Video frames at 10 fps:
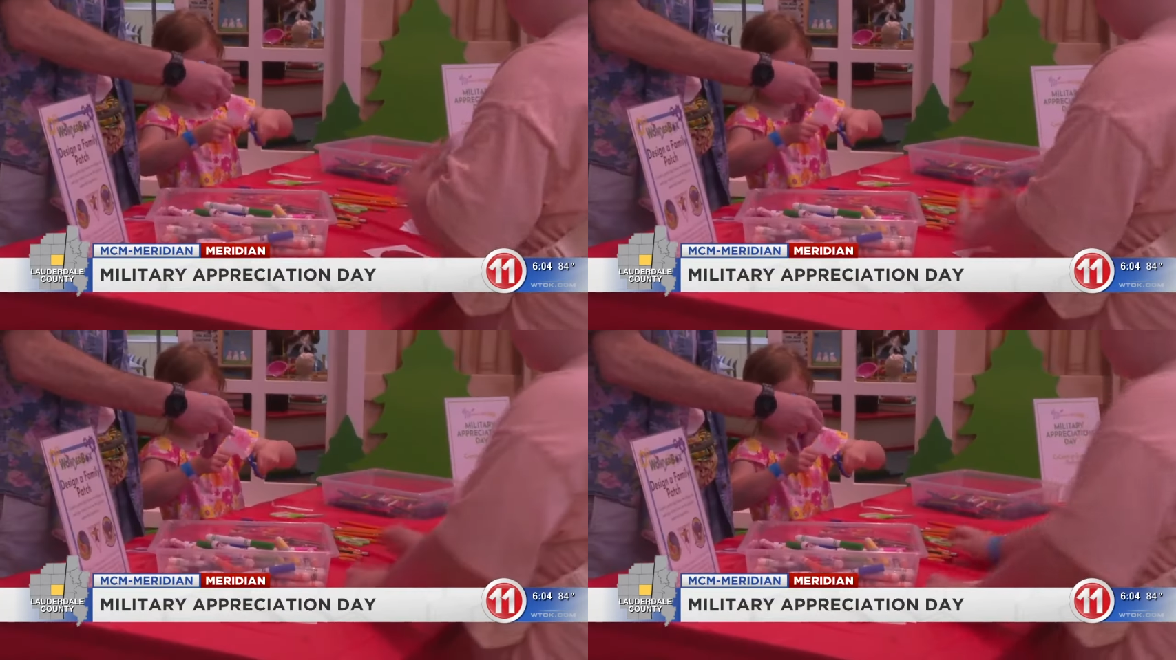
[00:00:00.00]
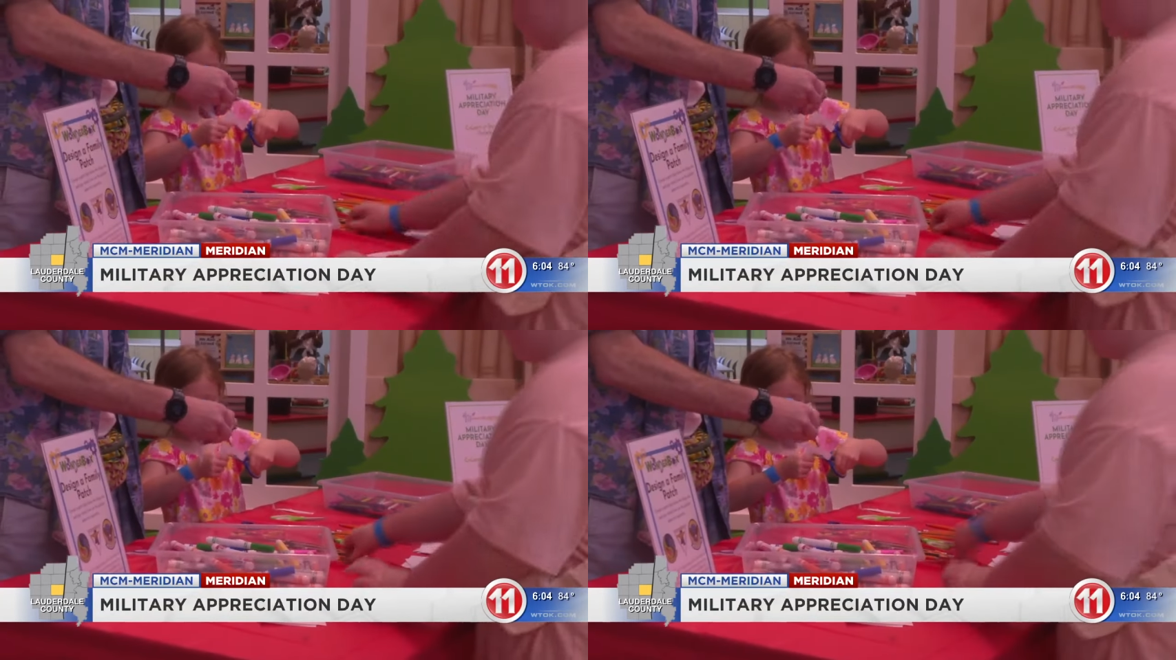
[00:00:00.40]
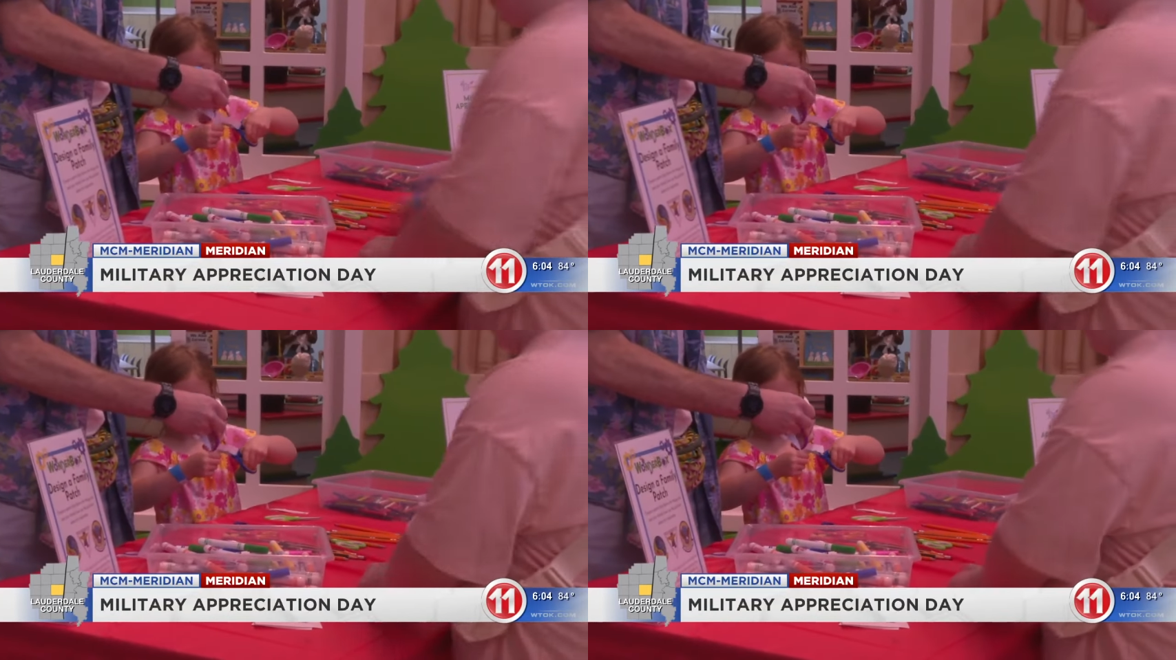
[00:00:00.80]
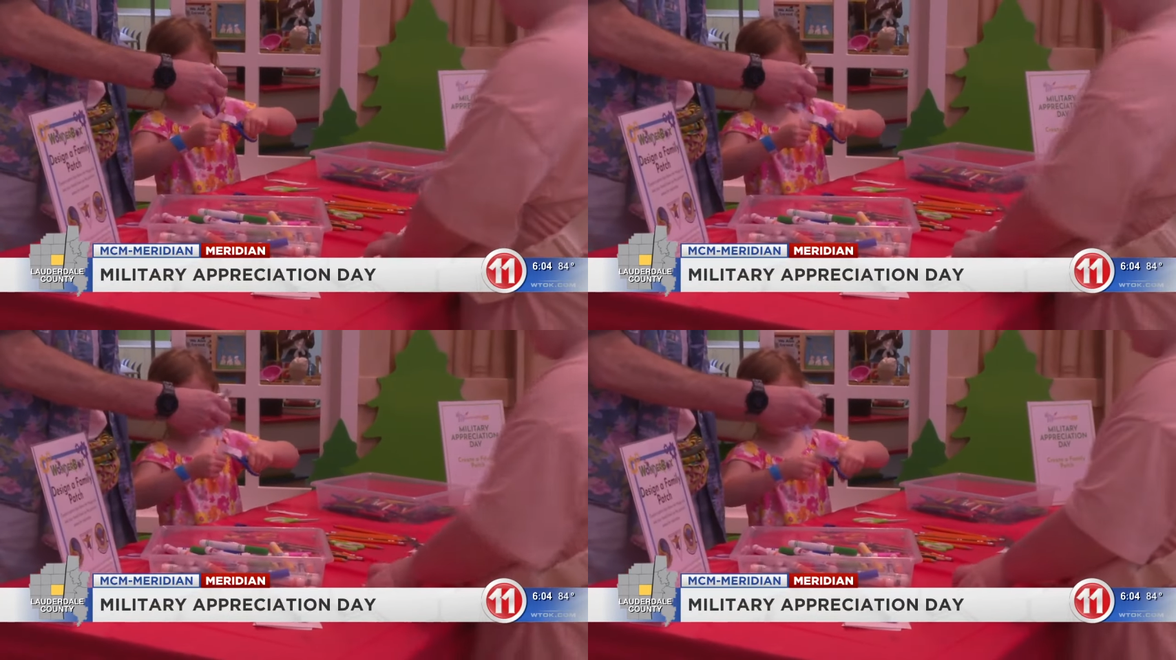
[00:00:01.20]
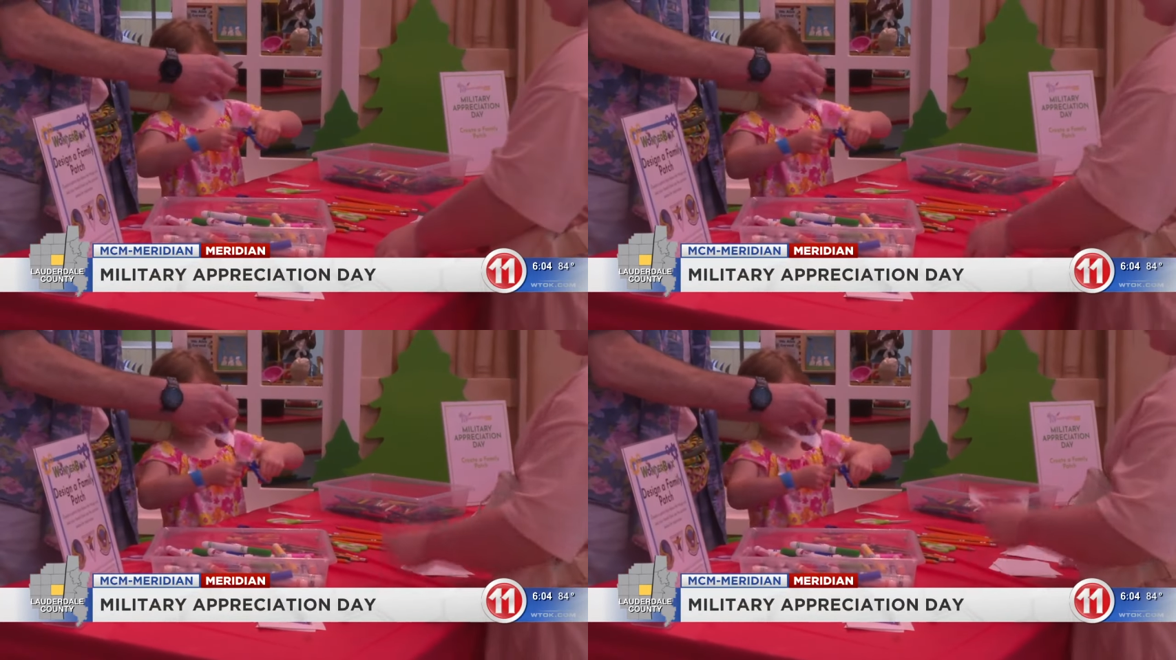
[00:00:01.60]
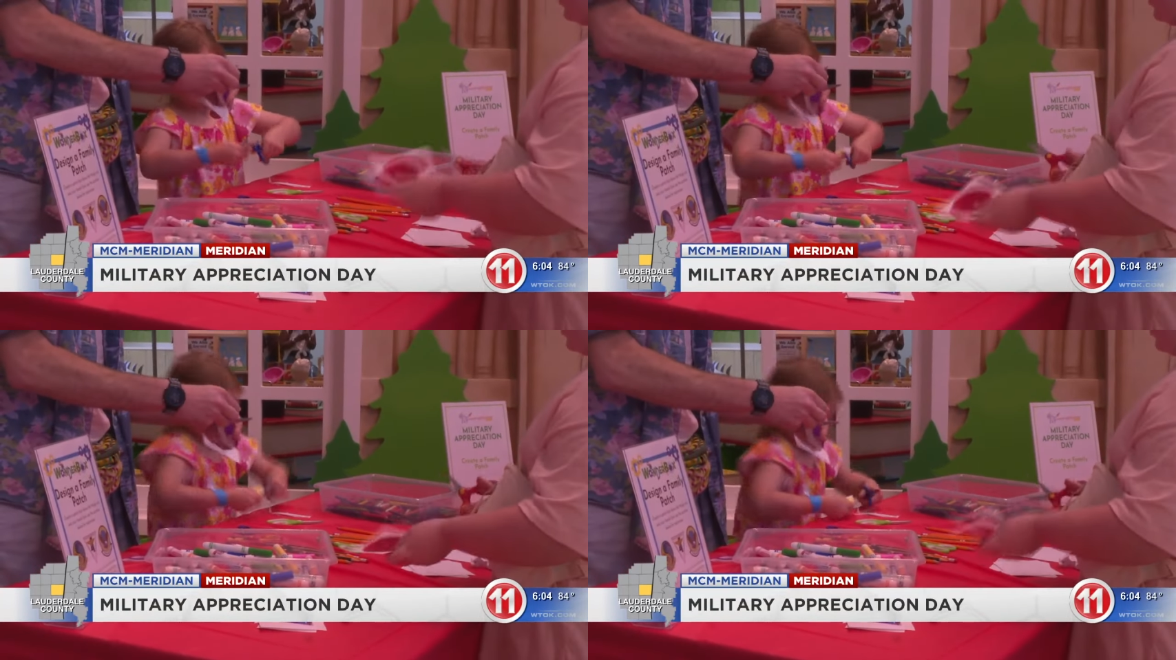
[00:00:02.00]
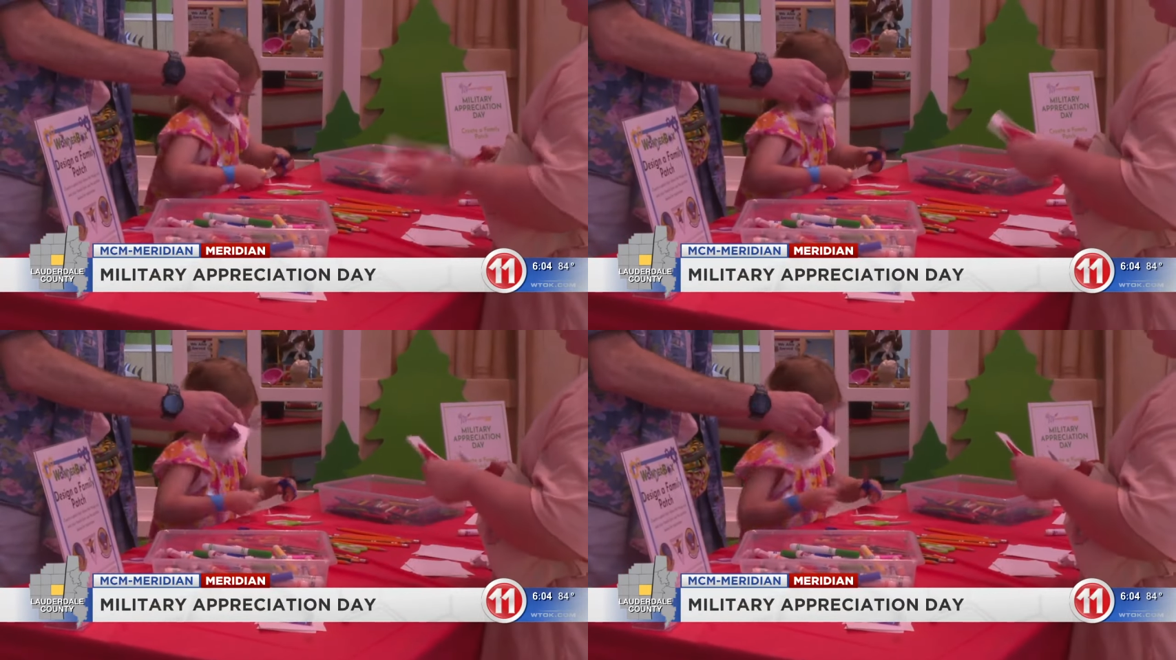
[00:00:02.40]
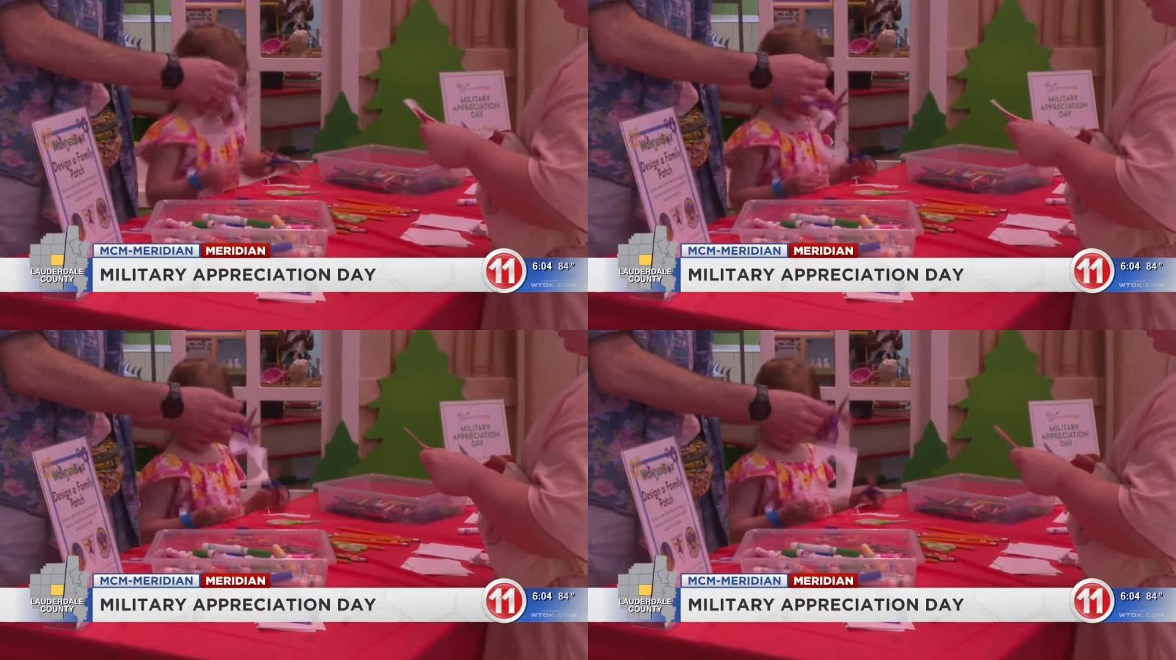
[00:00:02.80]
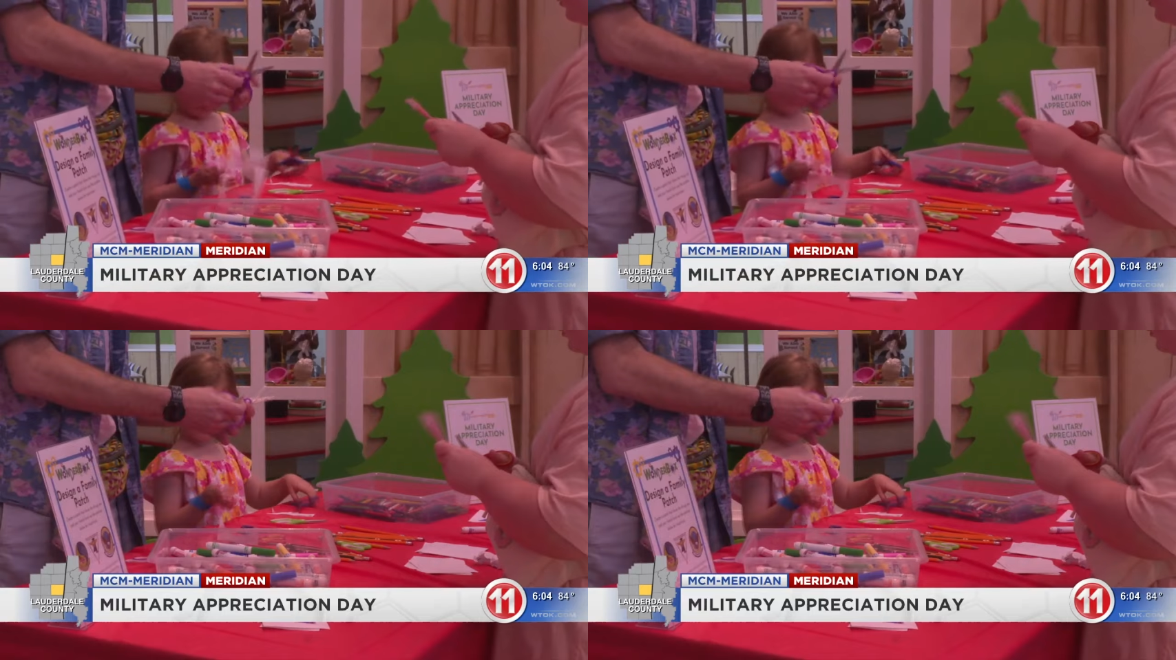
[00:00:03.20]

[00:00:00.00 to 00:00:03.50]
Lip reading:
(no speaker visible)